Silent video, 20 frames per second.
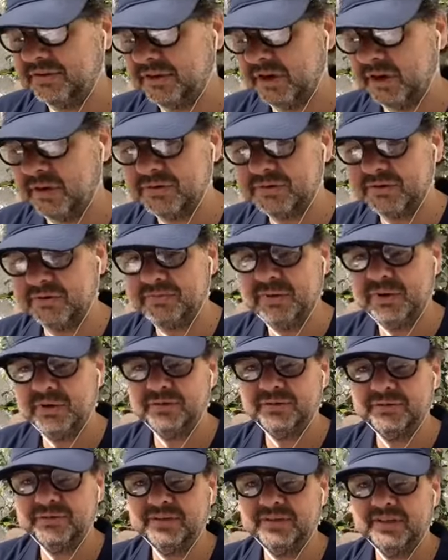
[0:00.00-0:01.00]
dials have
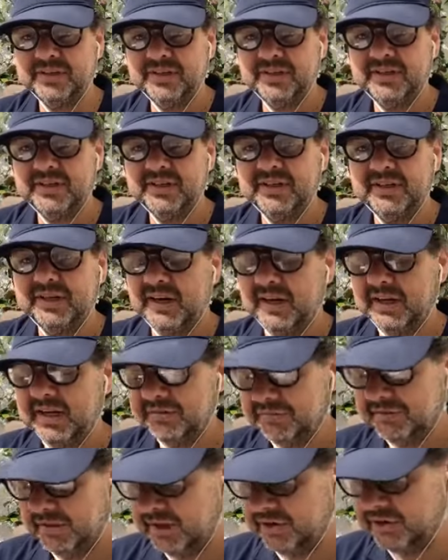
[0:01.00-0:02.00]
moved. And
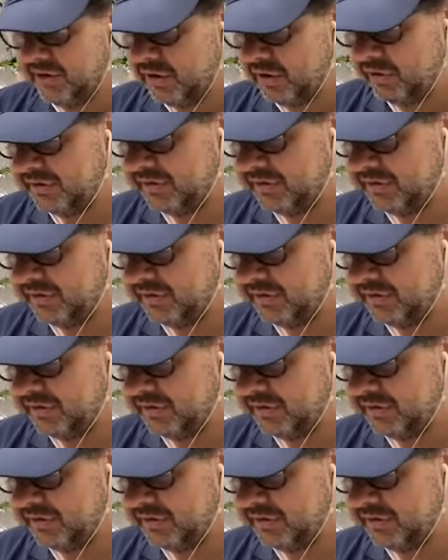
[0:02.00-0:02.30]
if they're not, the